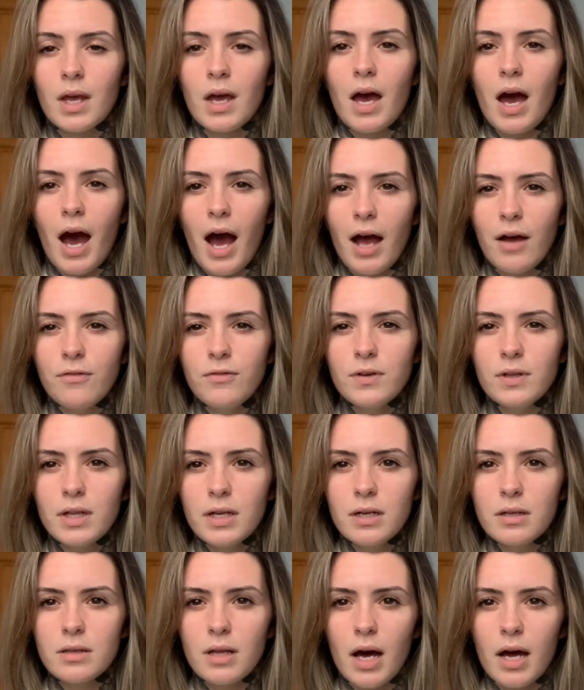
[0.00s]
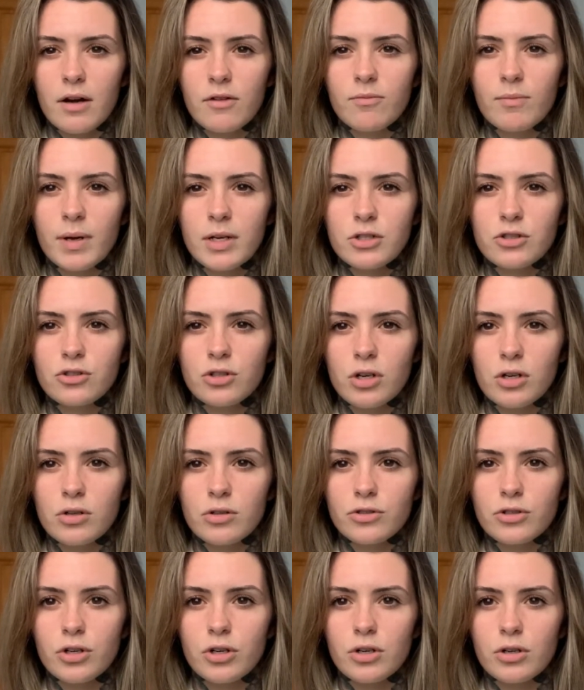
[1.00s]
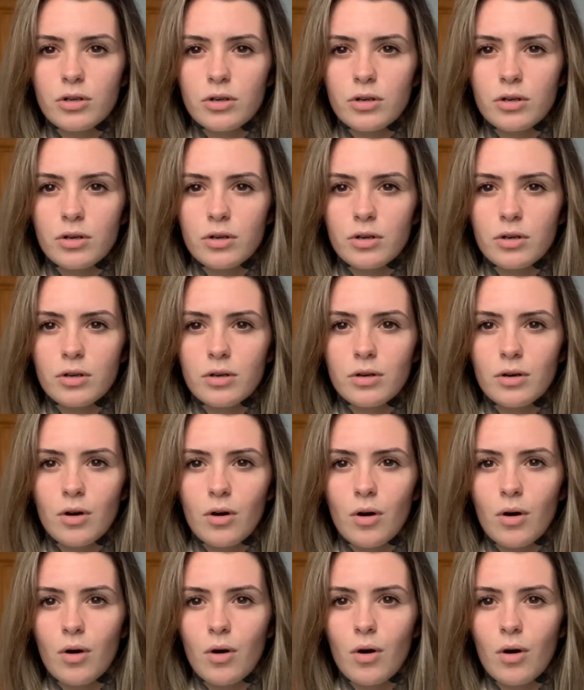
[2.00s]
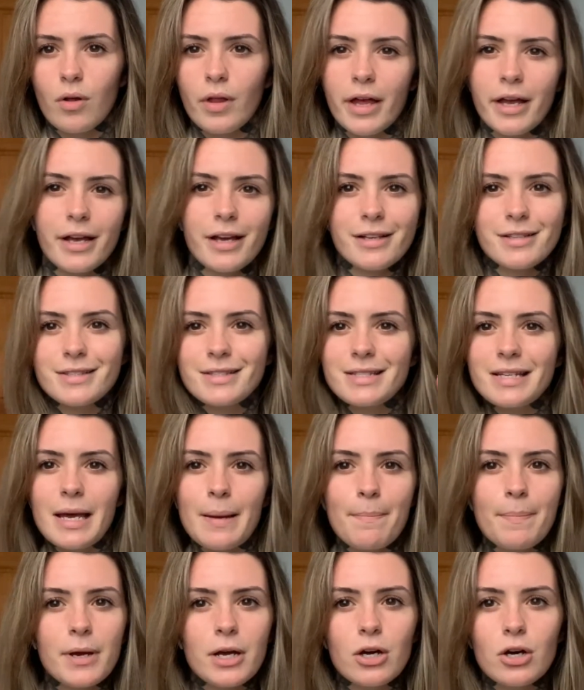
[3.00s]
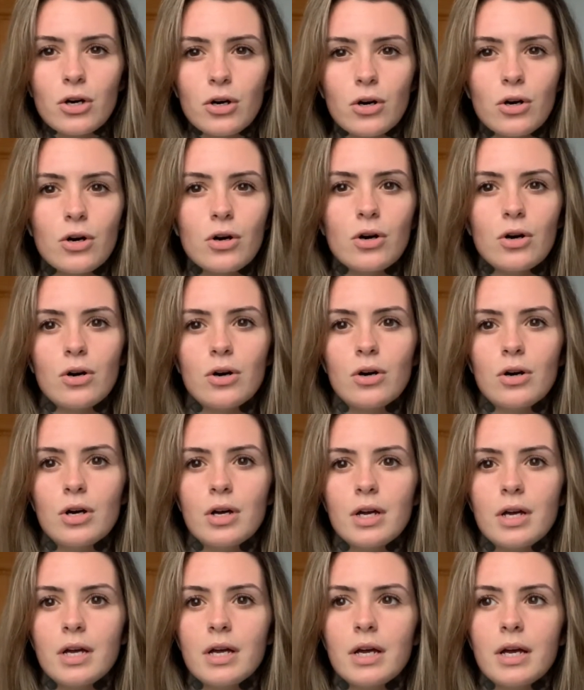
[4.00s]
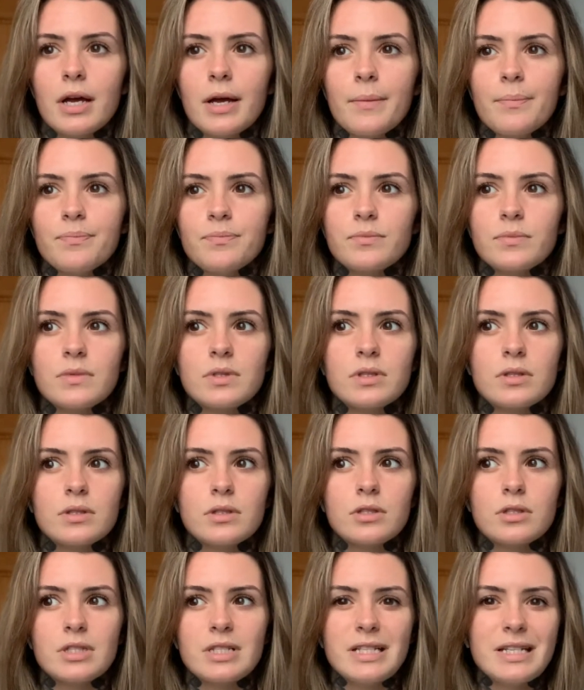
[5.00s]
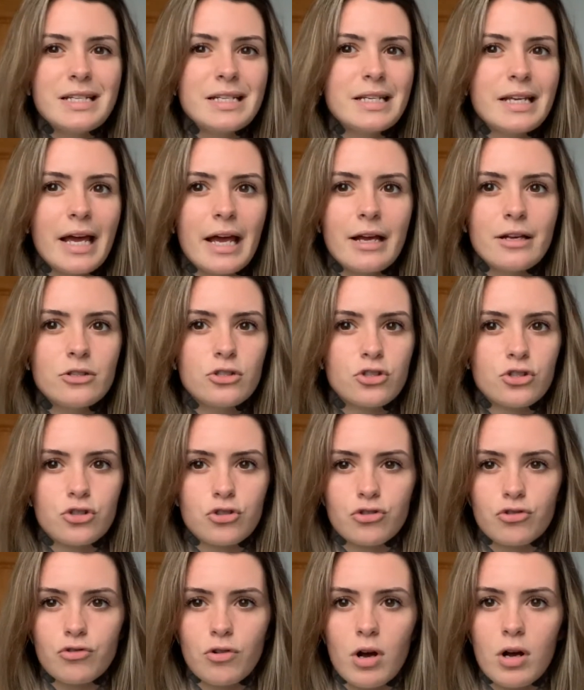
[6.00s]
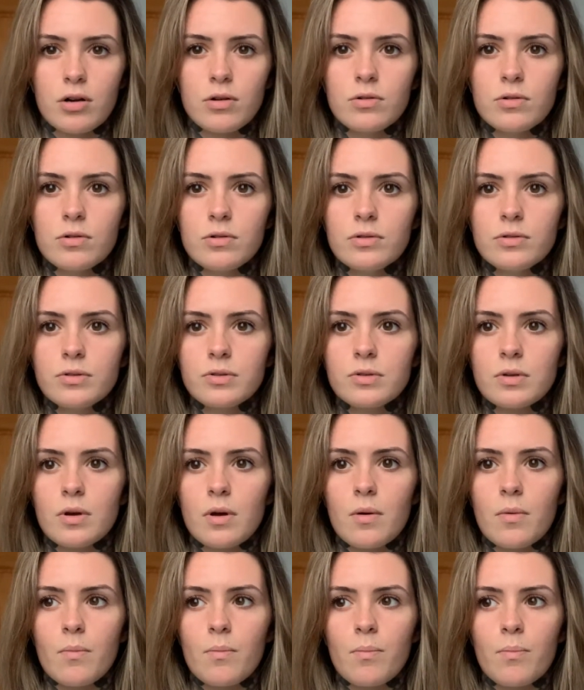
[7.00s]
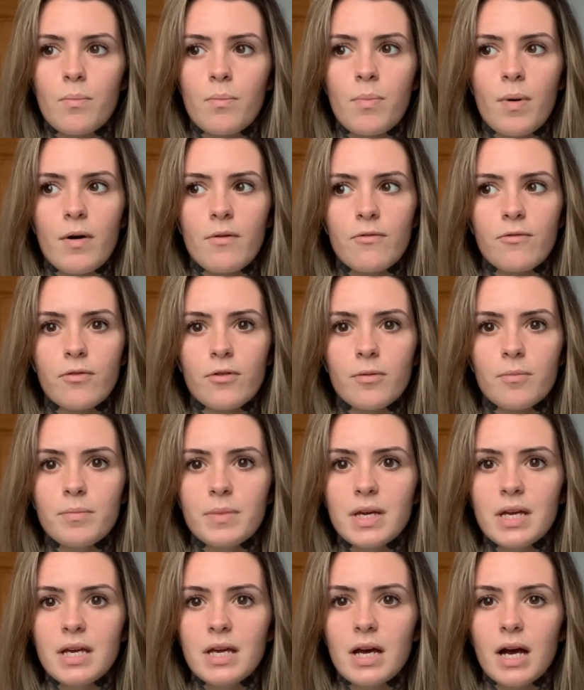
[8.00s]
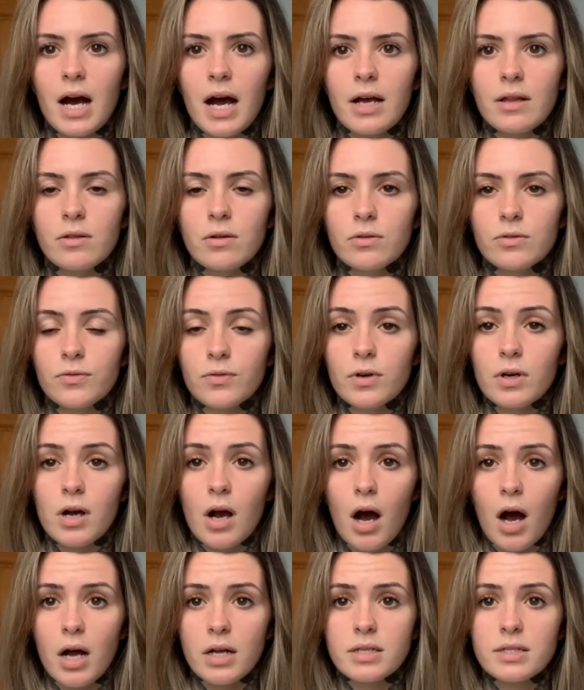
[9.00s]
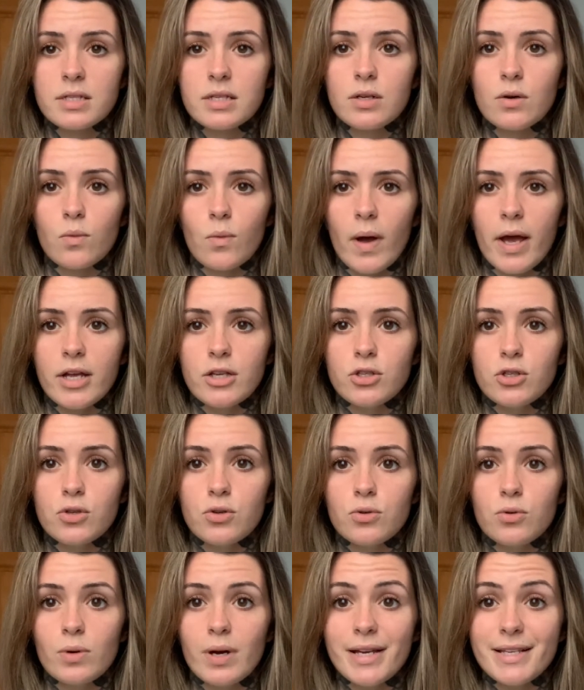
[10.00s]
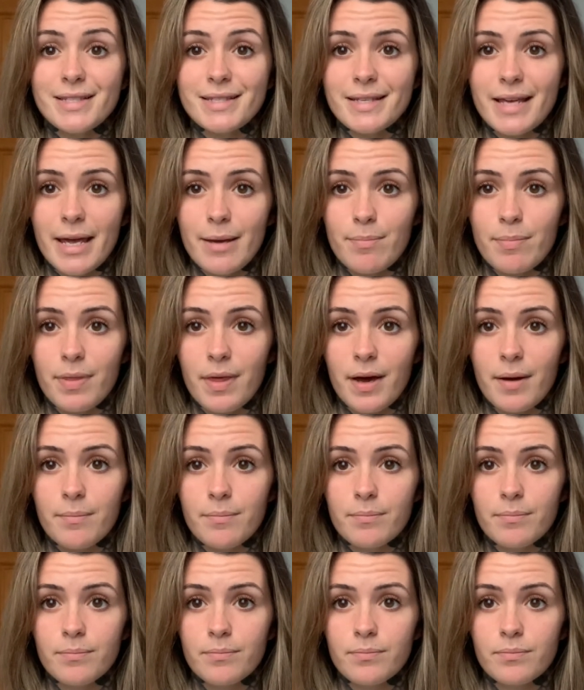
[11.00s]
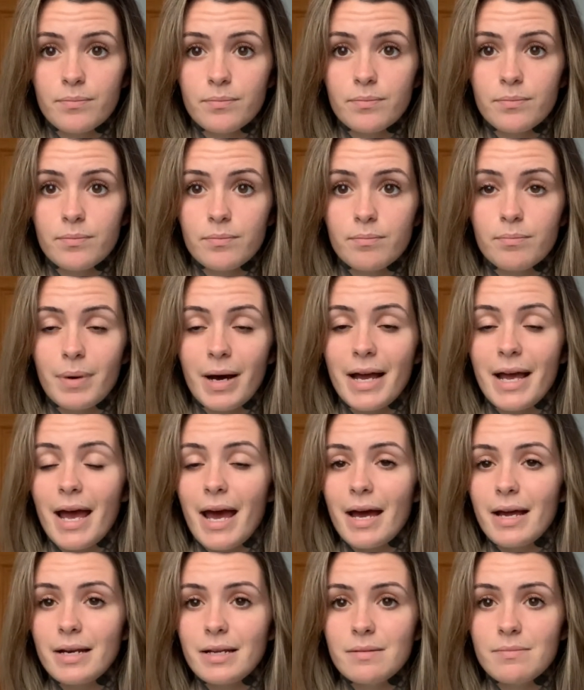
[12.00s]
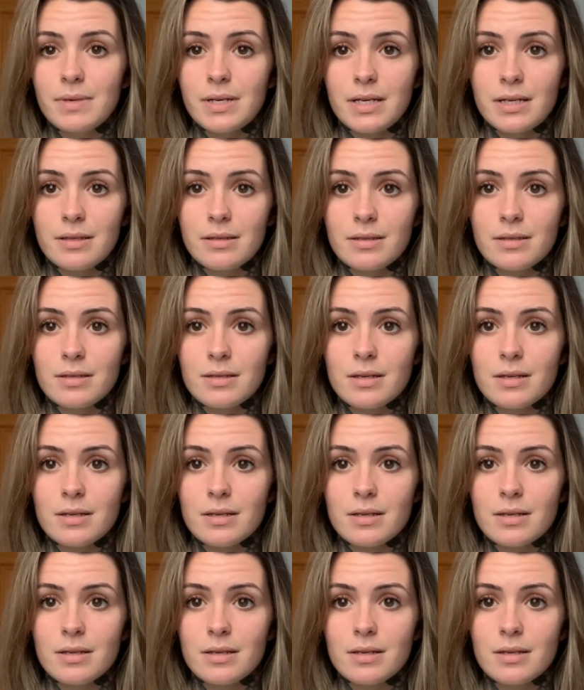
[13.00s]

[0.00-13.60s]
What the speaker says: I feel like a lot of my struggles are like typical teenage struggles, but for me, I looked for a constant way to escape them by any means.